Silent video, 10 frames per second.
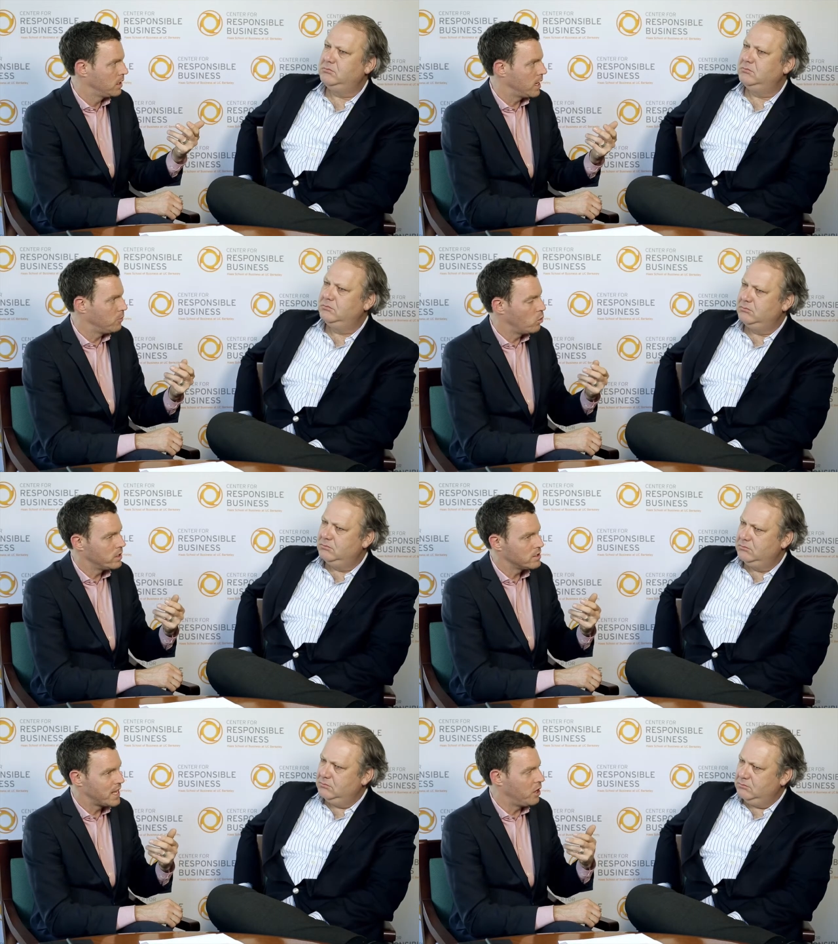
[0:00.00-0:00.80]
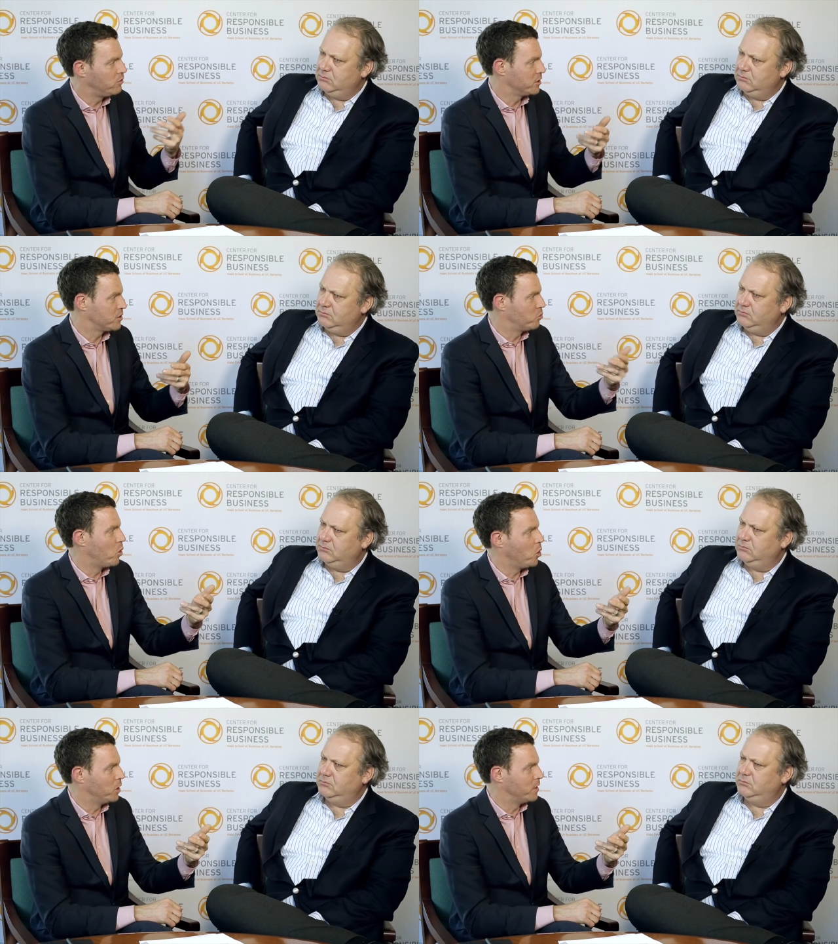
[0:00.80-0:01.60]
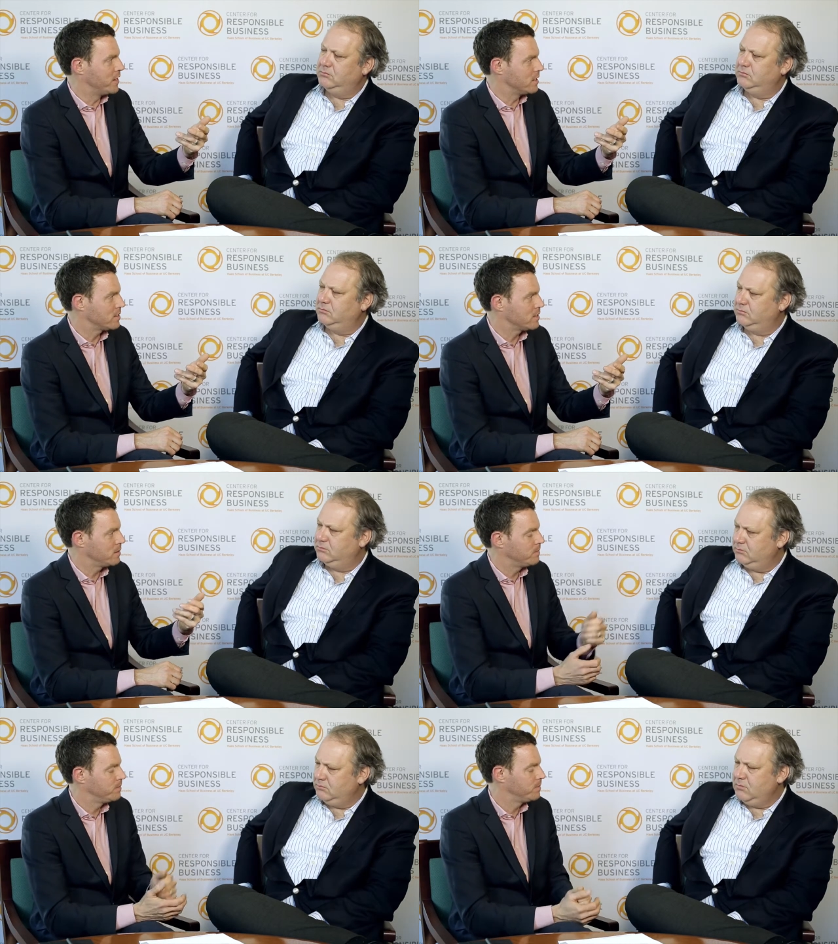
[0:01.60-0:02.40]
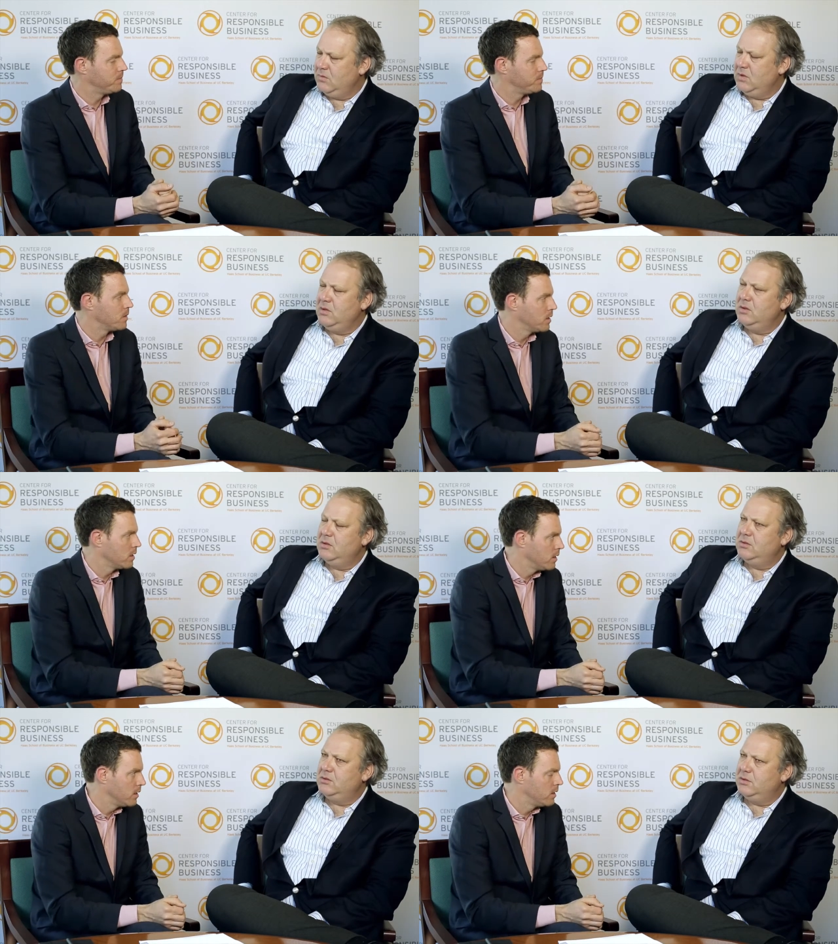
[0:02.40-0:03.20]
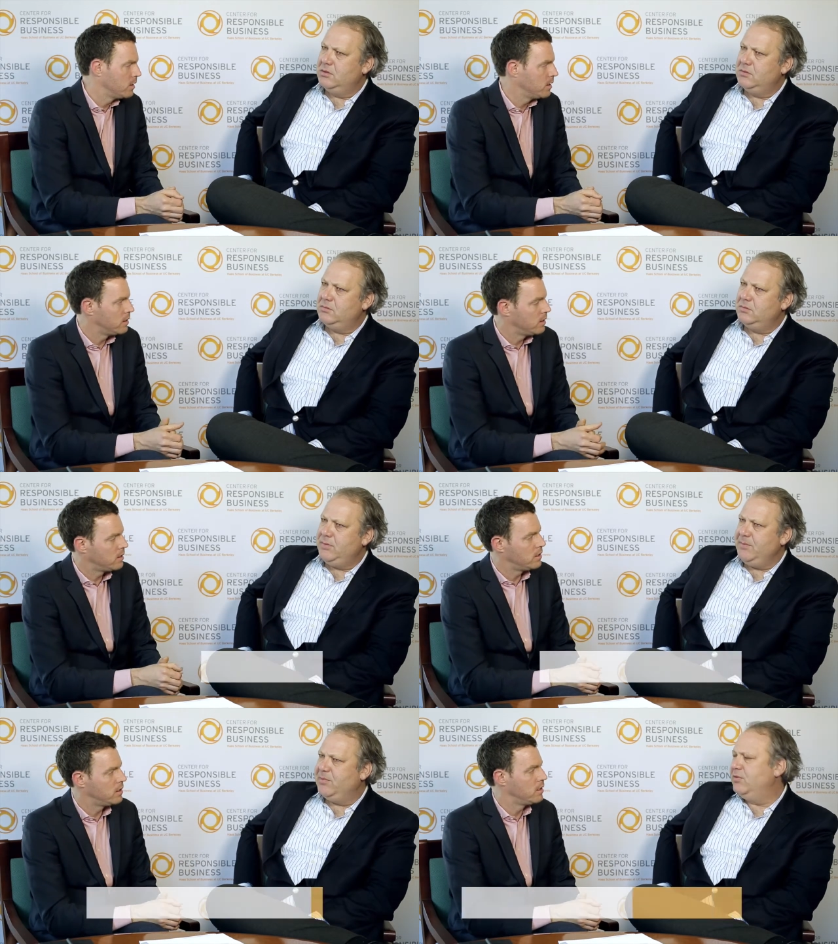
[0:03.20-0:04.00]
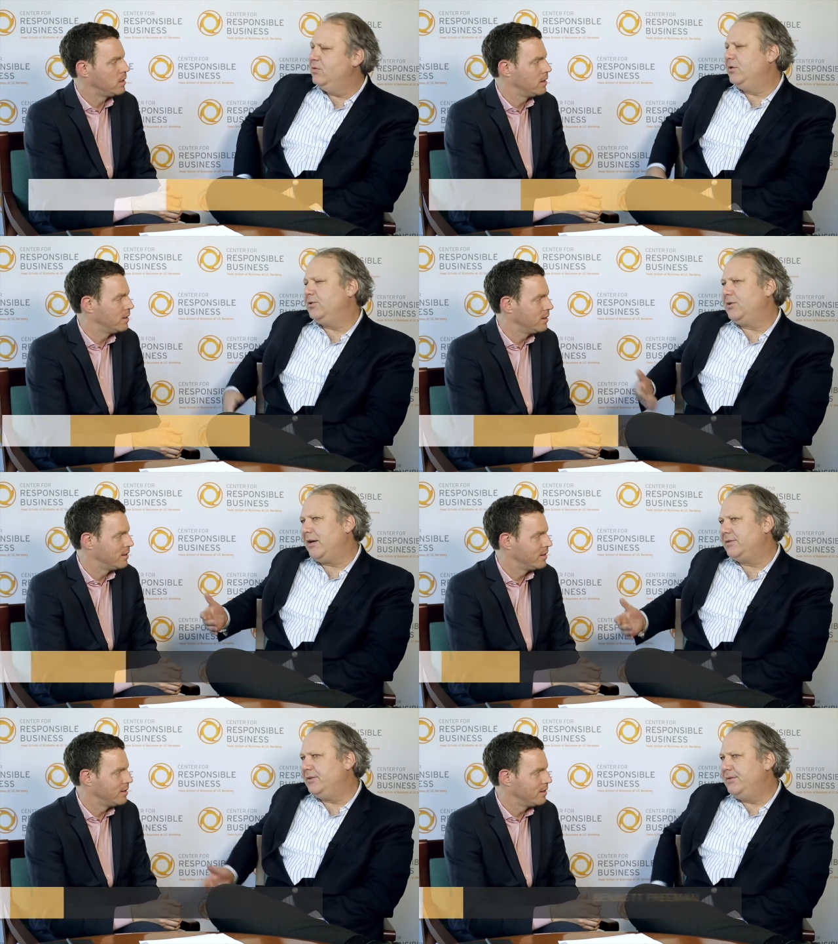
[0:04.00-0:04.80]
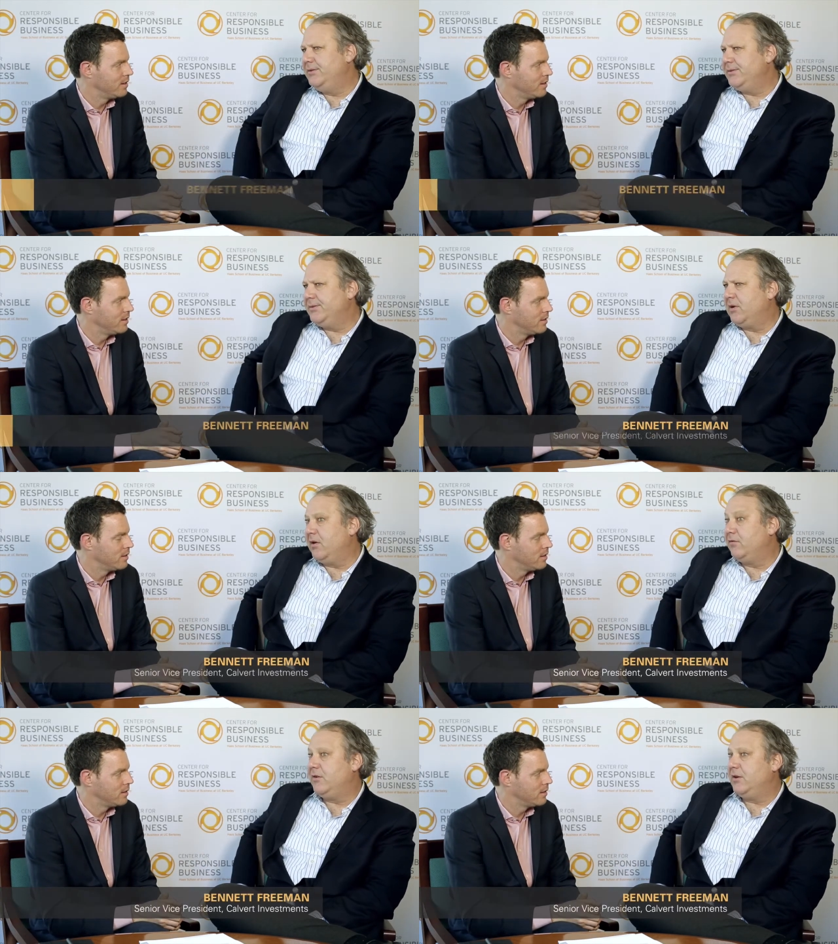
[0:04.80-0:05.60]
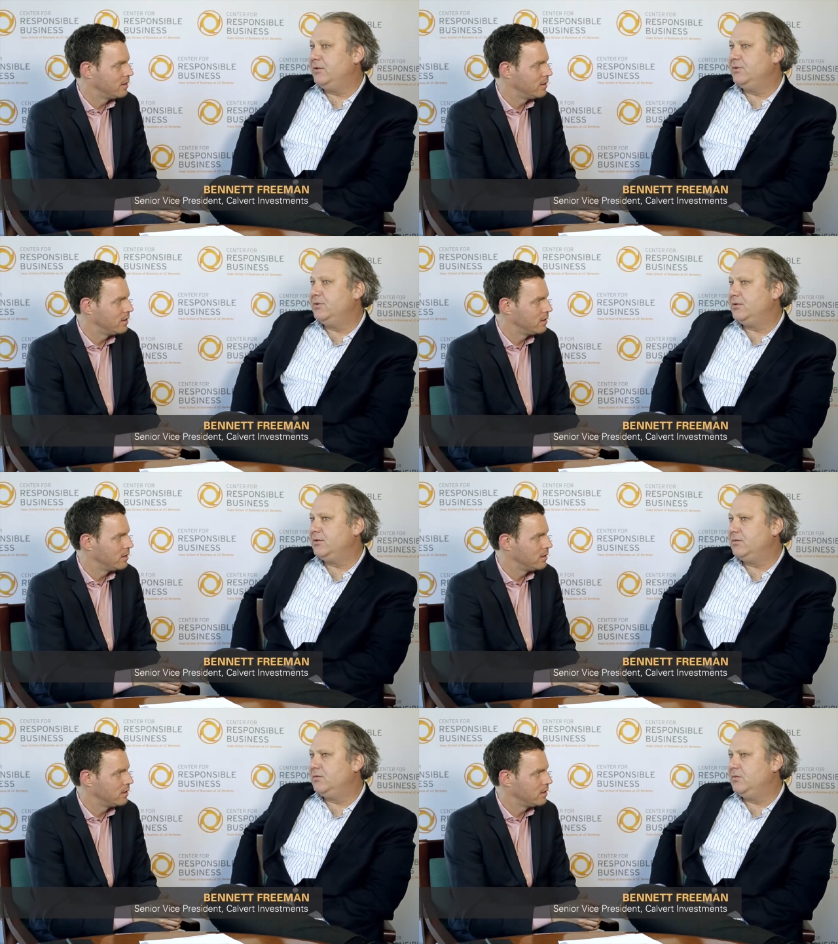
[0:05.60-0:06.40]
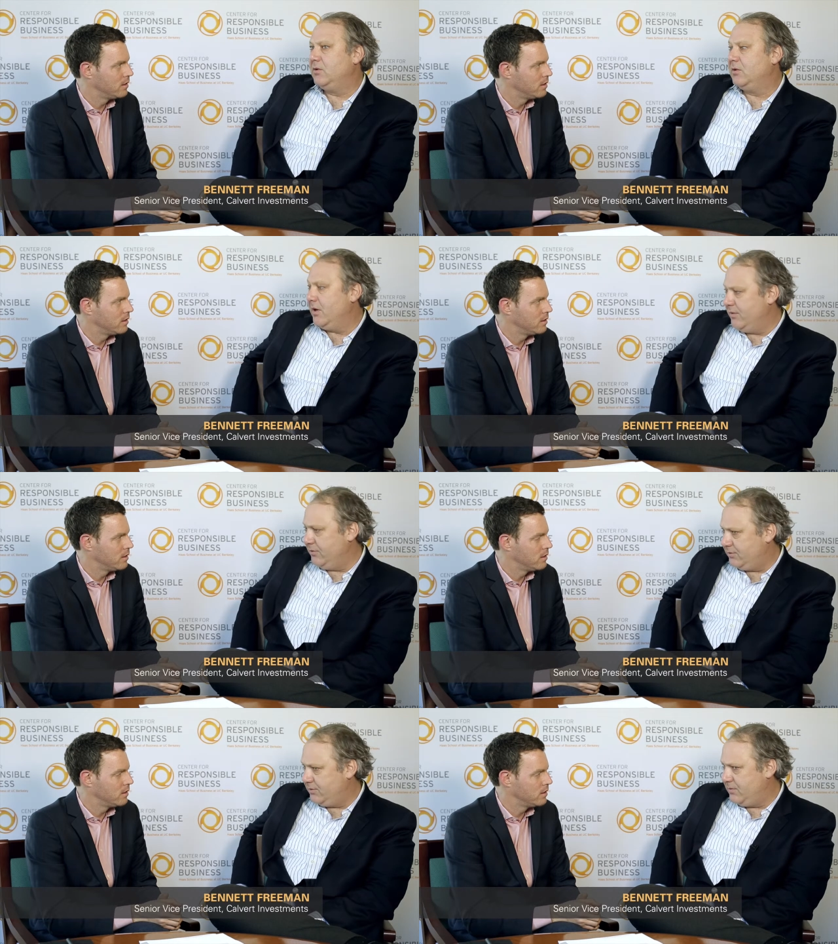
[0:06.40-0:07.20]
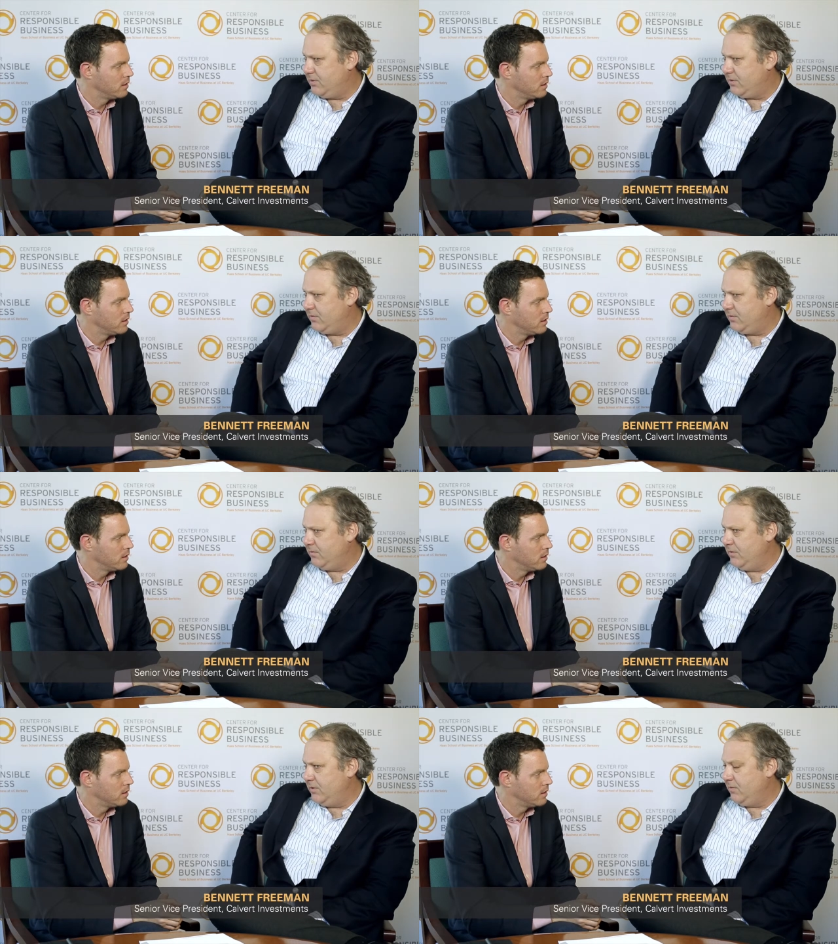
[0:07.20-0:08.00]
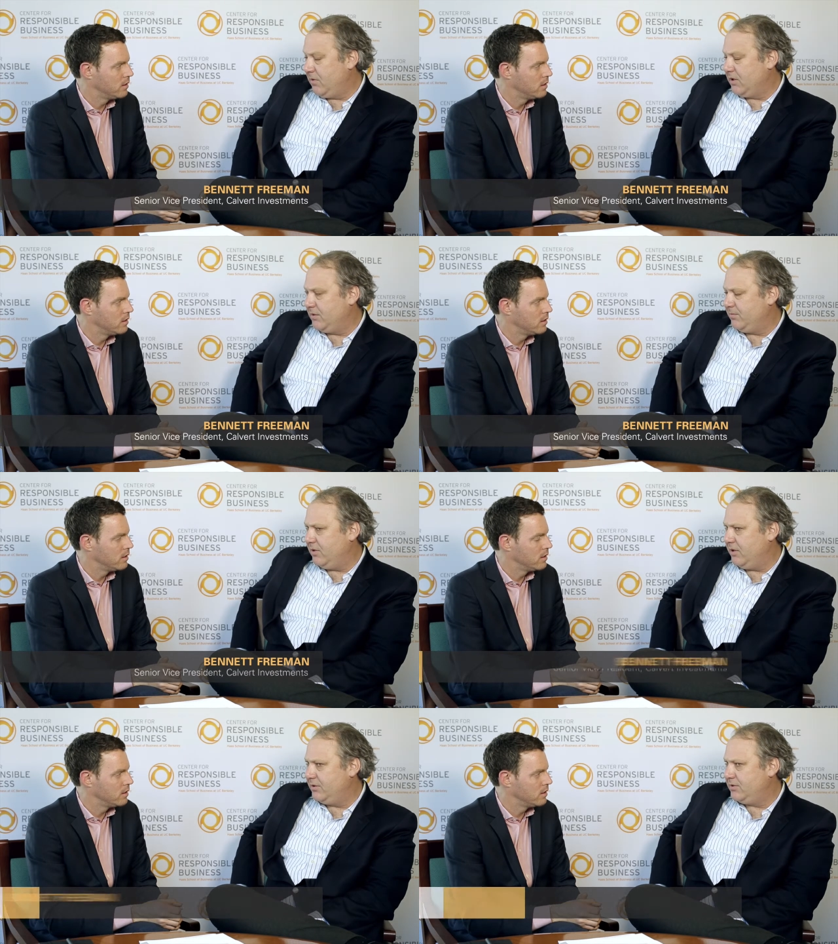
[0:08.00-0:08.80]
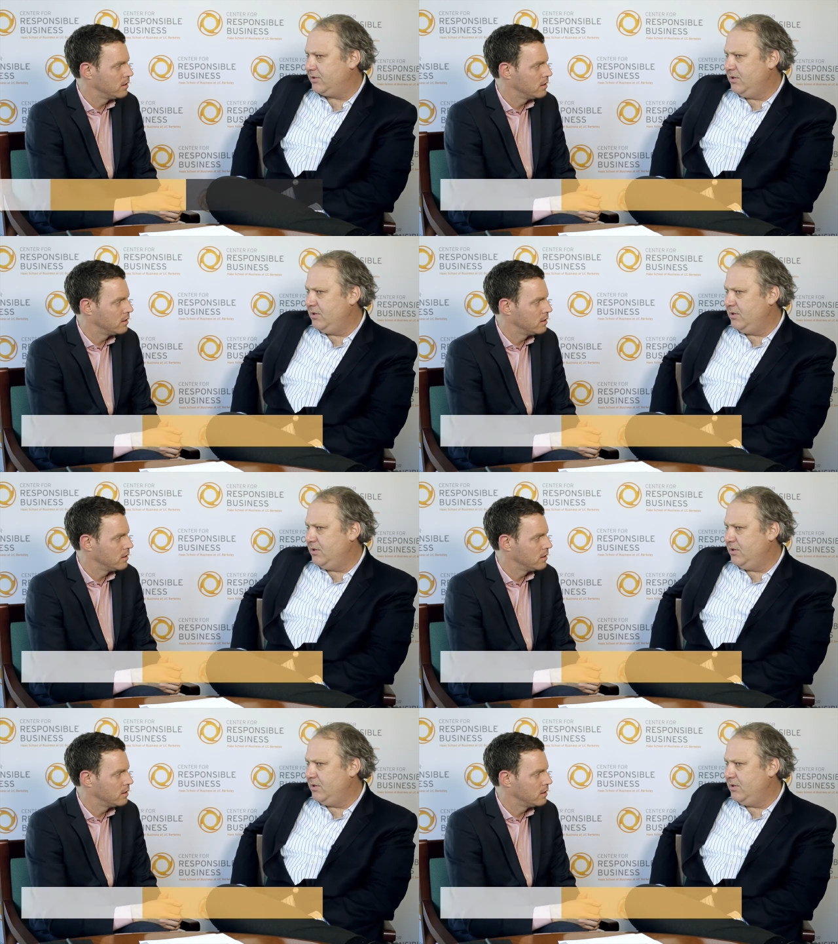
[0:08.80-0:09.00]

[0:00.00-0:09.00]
Speaker 1: And what is Calvert's role in this?
Speaker 2: So, people who are attracted to our funds or, or others uh, in the marketplace